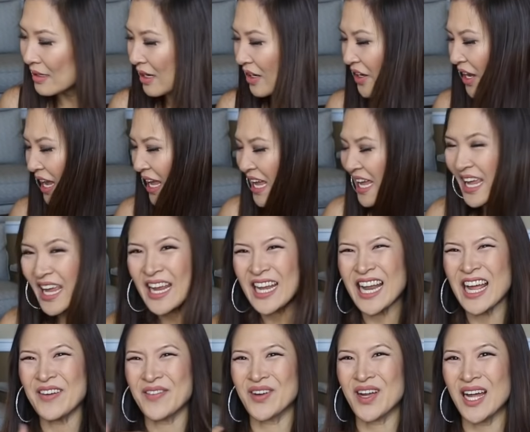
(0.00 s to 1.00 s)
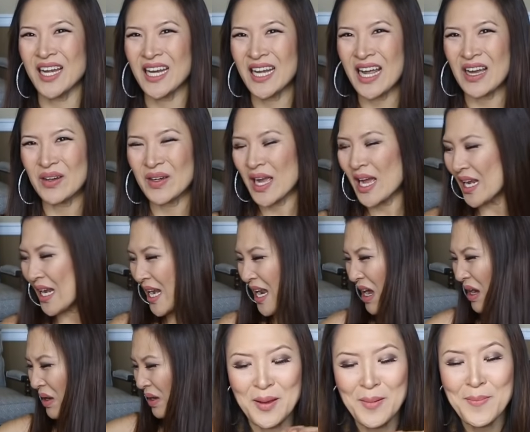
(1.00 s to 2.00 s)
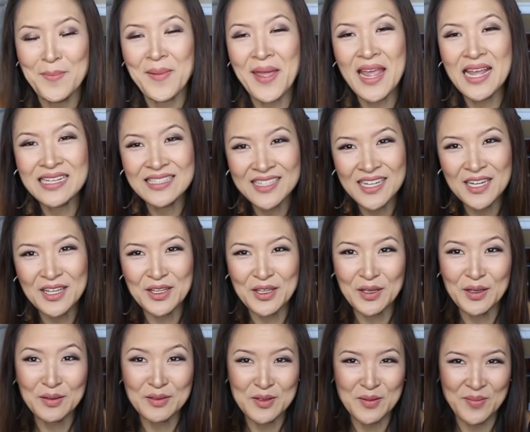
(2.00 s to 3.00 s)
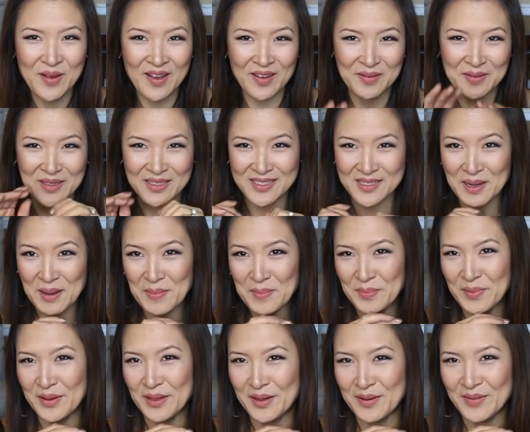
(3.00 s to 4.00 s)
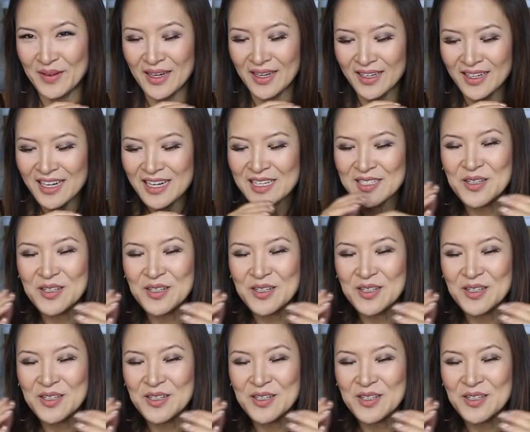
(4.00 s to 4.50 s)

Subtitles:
Okay, enough. Cut it out. Amazing news about this company, right?